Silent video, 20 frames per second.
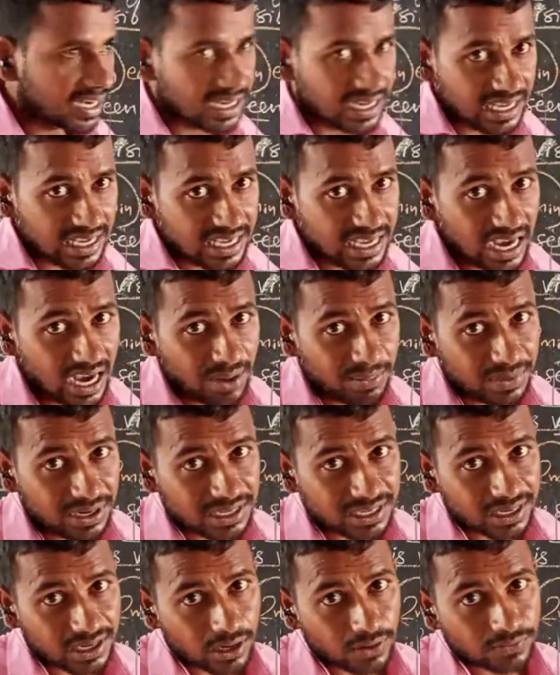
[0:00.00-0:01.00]

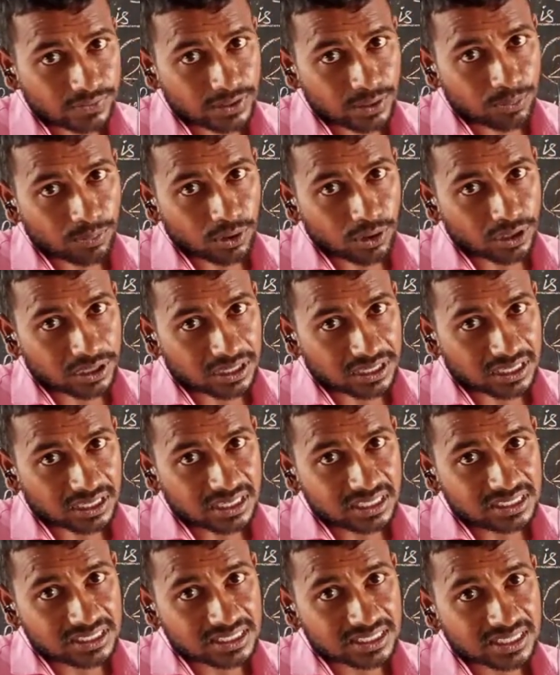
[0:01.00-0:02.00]
diameter of the
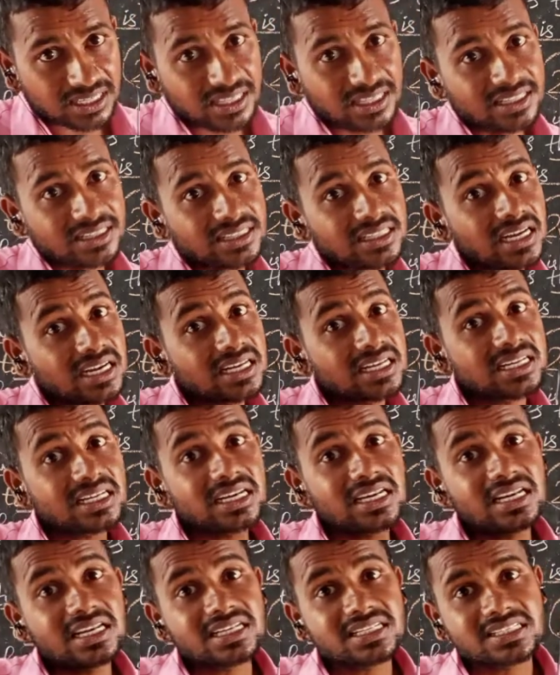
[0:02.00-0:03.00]
particles, that
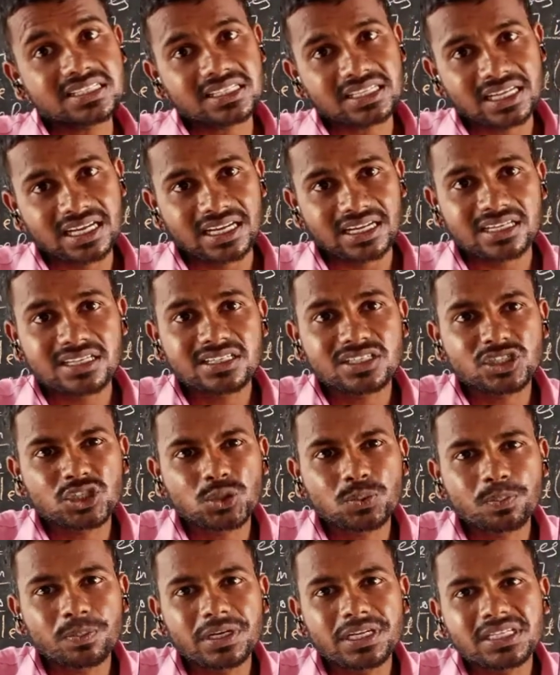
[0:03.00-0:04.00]
colors can
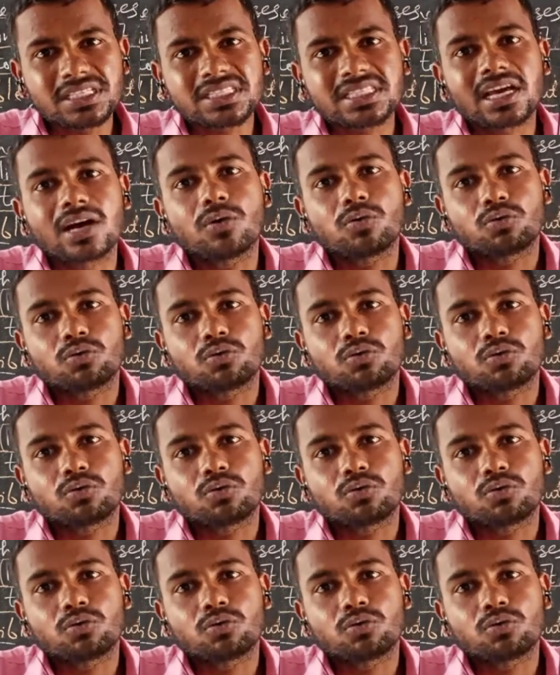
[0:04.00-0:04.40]
splits